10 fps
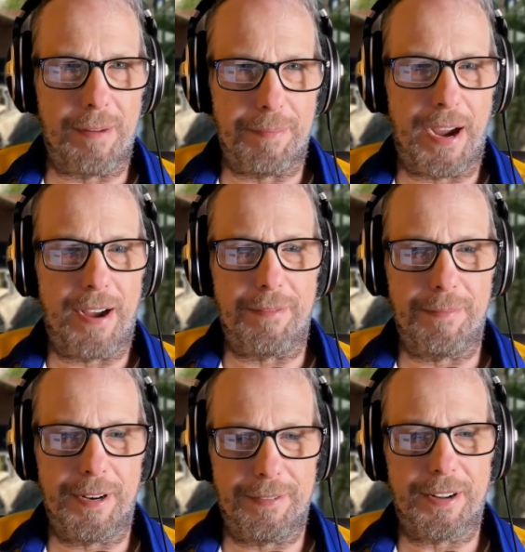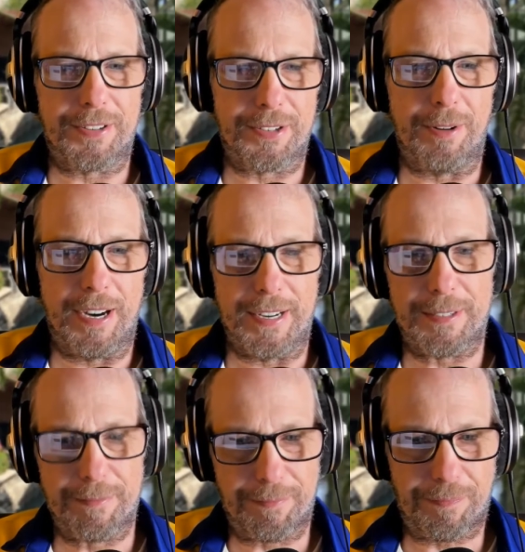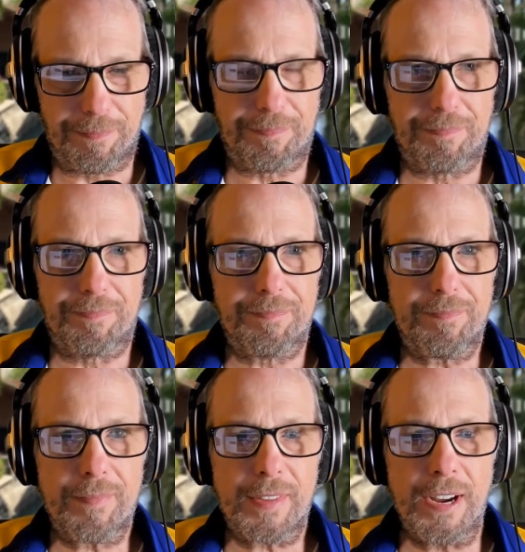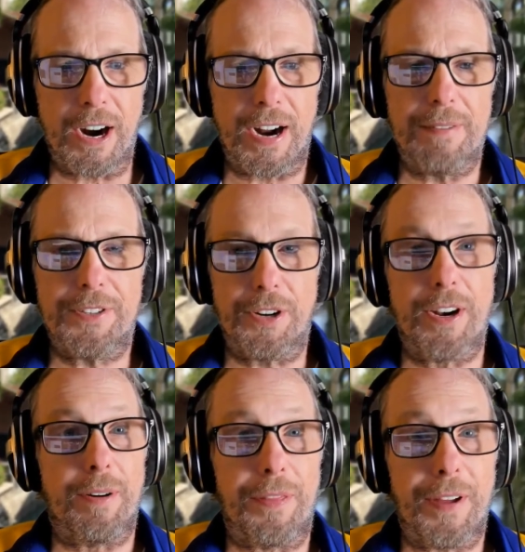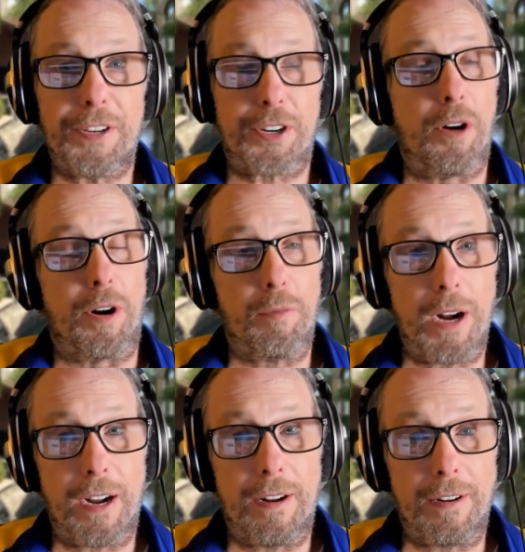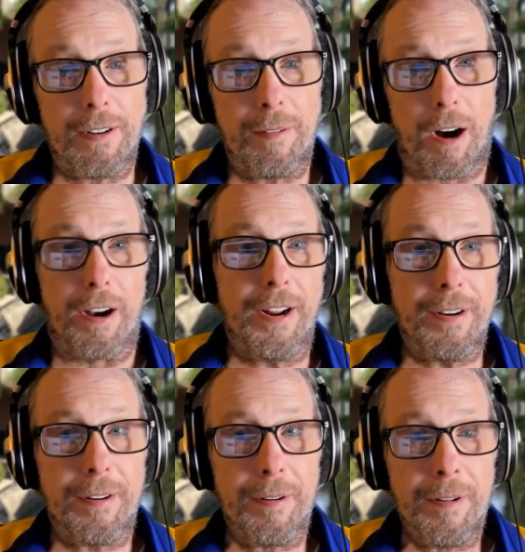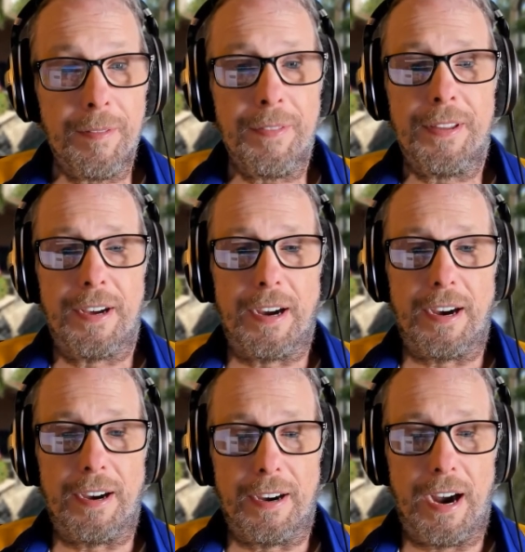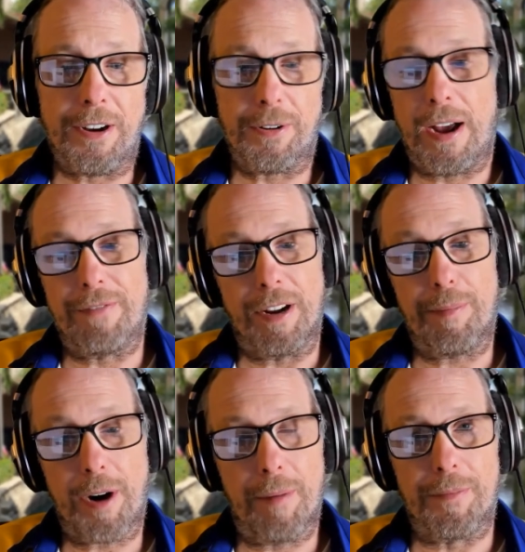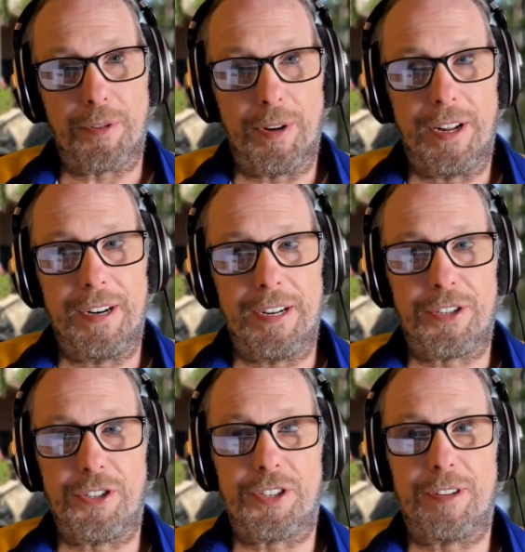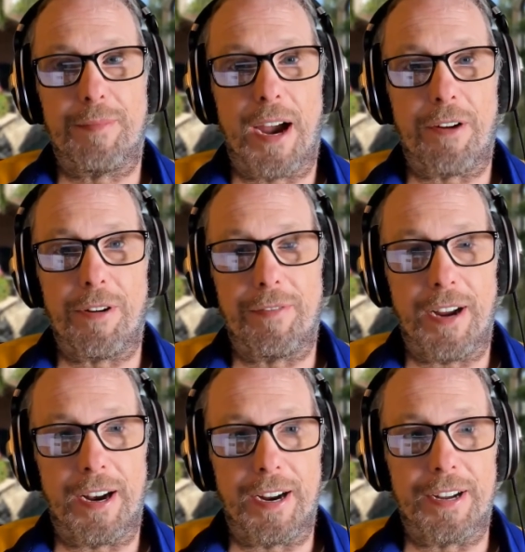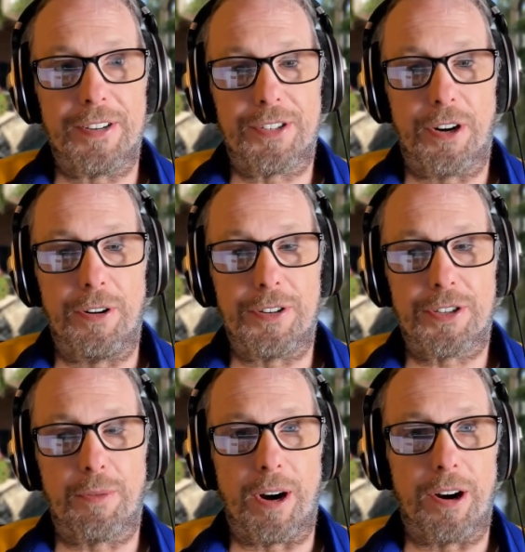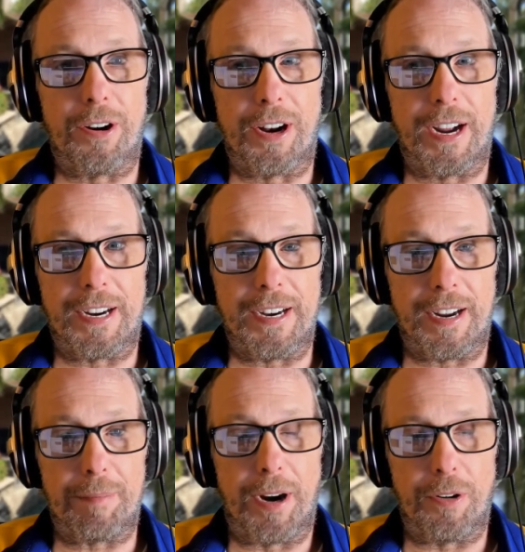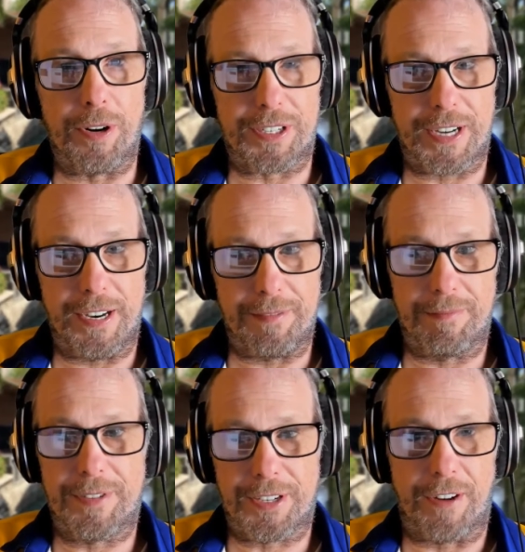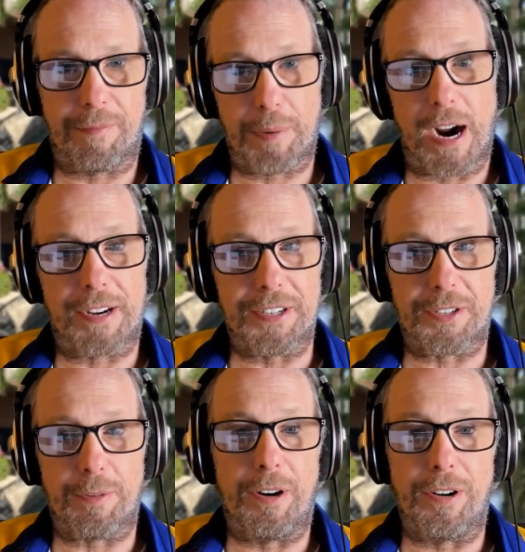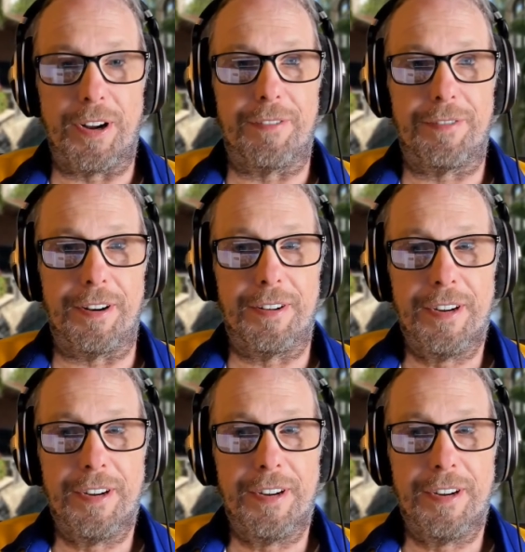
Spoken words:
bad, but that's the way it is. All right. So anyway, things are going well on it. I don't have any problems with it. It's just a matter of getting it so it's squared and I can get my noise gate stuff practiced well enough and